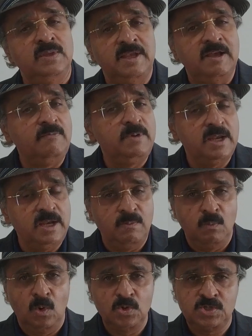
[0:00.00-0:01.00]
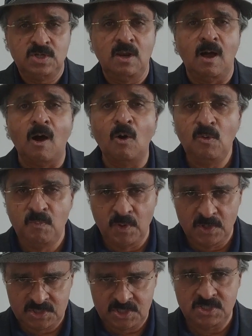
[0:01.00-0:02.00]
there'll be an emotional
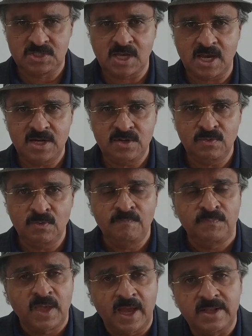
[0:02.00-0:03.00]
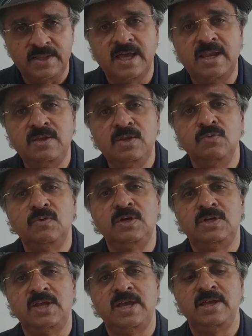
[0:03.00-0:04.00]
outburst inside you, and then you
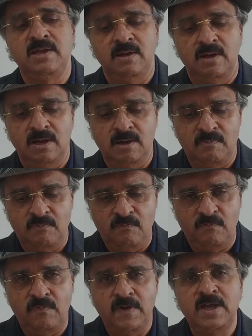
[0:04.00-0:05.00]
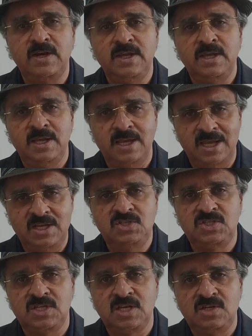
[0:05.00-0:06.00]
will take a very
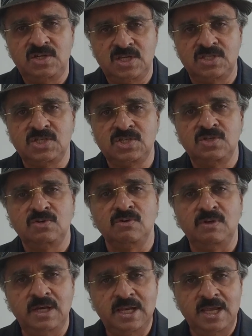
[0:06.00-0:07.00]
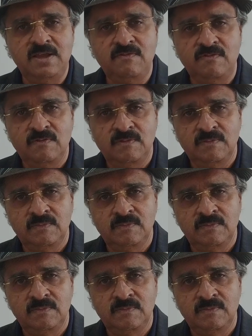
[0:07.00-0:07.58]
instant decision to leave,